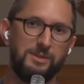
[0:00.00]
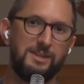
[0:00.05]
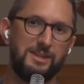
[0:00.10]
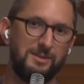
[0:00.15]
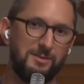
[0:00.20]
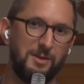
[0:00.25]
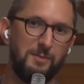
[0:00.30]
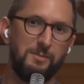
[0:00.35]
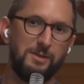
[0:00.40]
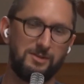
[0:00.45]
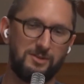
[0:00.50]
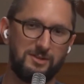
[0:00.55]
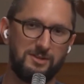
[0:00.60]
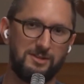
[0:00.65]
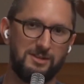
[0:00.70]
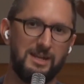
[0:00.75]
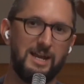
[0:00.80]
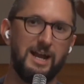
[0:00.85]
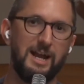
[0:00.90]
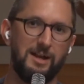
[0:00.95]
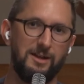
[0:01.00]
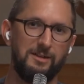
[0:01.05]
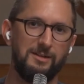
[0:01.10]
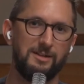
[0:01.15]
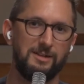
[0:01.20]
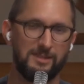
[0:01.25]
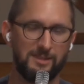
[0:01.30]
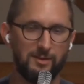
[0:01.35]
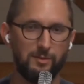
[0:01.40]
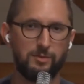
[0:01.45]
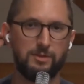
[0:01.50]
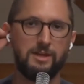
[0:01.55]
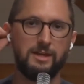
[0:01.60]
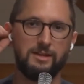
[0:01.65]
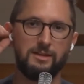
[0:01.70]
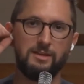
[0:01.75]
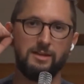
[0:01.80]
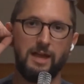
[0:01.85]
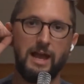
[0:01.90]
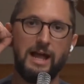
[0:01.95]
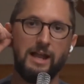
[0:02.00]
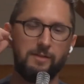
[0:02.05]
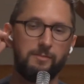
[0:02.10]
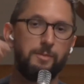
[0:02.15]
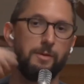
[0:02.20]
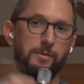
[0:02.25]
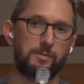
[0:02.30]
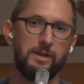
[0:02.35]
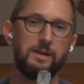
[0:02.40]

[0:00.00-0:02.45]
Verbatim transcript: the mis yeah. Yeah, the,